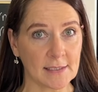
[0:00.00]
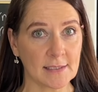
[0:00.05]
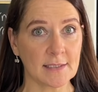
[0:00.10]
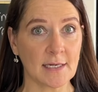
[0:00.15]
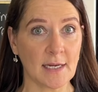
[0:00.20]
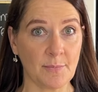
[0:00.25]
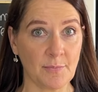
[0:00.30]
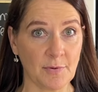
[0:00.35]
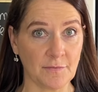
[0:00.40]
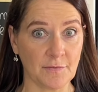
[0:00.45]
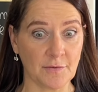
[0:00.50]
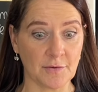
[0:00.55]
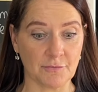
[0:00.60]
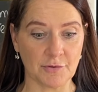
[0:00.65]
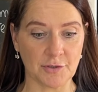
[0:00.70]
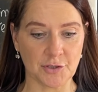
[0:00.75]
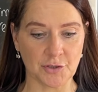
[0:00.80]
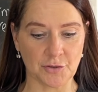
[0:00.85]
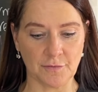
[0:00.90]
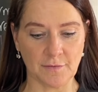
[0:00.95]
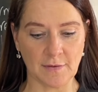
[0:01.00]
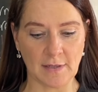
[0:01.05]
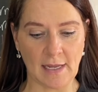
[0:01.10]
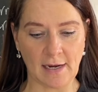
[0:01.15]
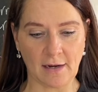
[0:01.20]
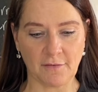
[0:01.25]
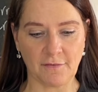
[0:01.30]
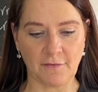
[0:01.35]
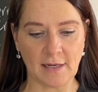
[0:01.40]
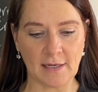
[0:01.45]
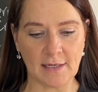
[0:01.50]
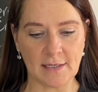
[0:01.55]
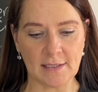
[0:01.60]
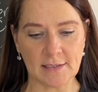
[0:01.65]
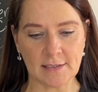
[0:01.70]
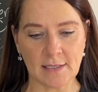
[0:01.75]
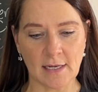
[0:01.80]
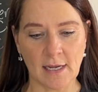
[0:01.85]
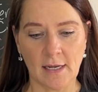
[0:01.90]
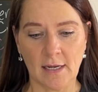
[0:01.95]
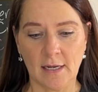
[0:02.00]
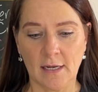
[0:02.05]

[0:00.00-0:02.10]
step of the Rejuvelac phase.